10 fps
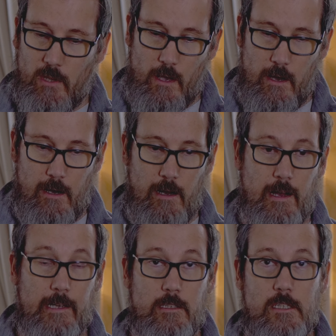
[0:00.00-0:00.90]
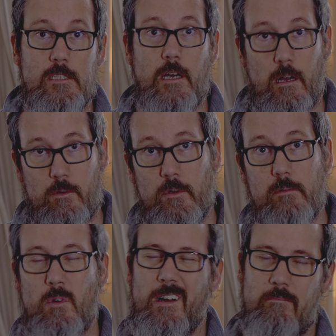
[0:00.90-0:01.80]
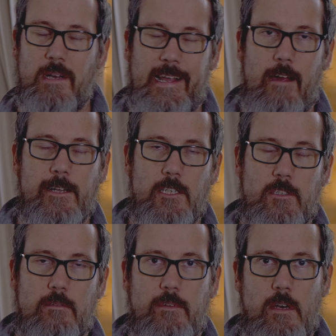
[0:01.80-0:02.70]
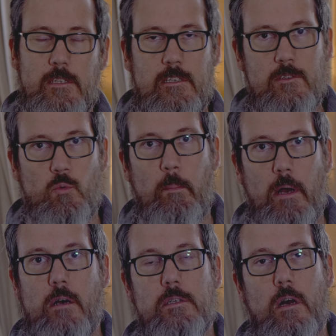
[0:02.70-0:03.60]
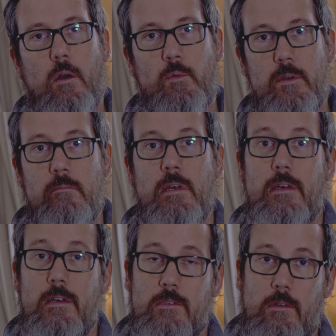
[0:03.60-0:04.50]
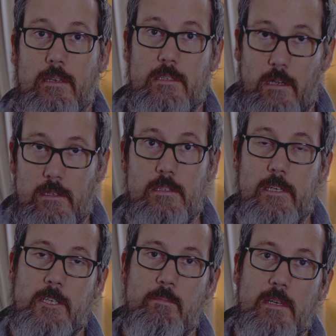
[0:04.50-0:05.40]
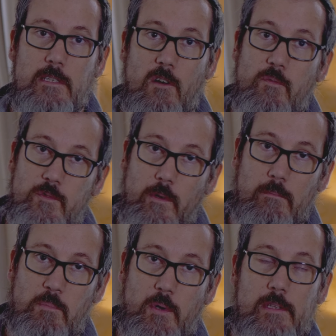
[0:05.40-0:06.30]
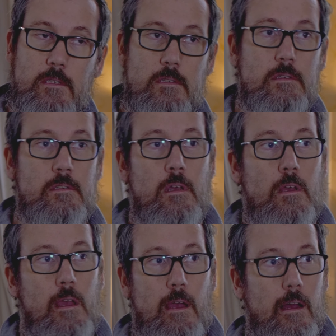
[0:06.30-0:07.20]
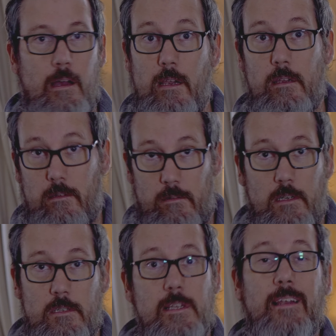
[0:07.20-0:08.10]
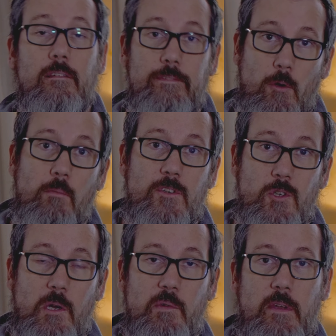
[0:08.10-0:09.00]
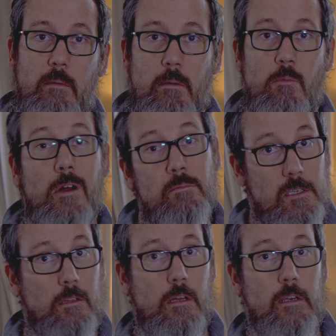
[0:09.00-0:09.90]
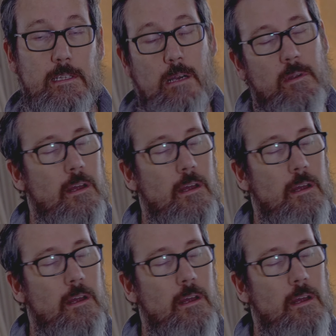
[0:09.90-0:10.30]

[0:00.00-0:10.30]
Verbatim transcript: Uh, I got a dark room, well, my garage is converted into a part dark room. So I started teaching myself doing prints, uh, understanding film photography a bit more. I'm still learning that one.